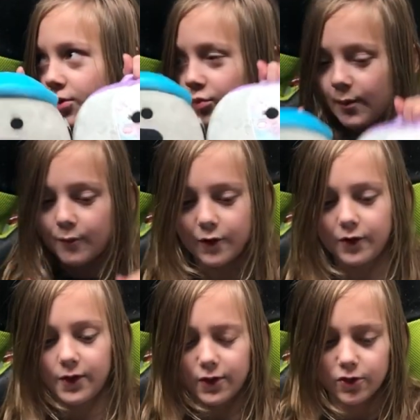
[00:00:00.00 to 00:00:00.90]
There's one more to
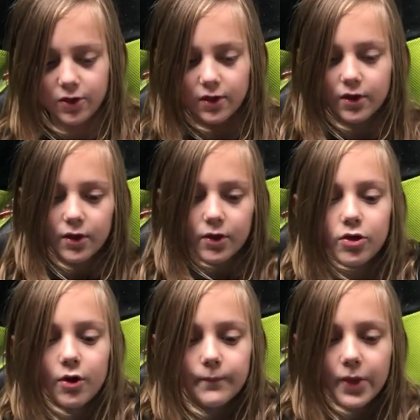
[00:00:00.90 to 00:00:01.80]
this,
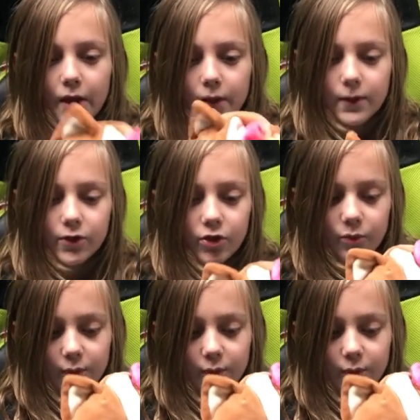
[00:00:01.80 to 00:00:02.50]
so this is